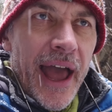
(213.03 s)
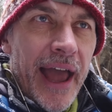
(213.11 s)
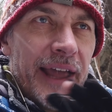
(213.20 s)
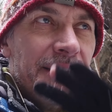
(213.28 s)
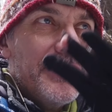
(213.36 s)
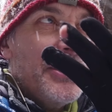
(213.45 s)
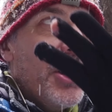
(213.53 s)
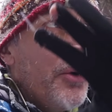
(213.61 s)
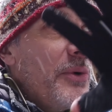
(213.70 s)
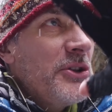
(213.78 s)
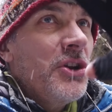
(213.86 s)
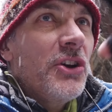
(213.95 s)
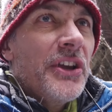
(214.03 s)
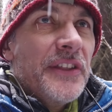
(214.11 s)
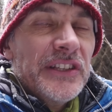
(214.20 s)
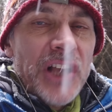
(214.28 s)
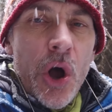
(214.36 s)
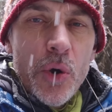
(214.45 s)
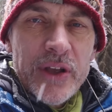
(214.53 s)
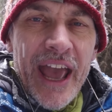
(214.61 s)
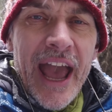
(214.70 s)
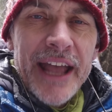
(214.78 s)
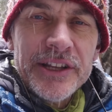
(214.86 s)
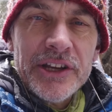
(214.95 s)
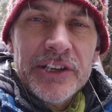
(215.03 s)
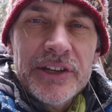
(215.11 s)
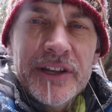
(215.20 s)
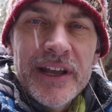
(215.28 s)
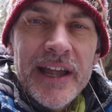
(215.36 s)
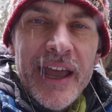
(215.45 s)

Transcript: and you know, when you look at this whole canyon,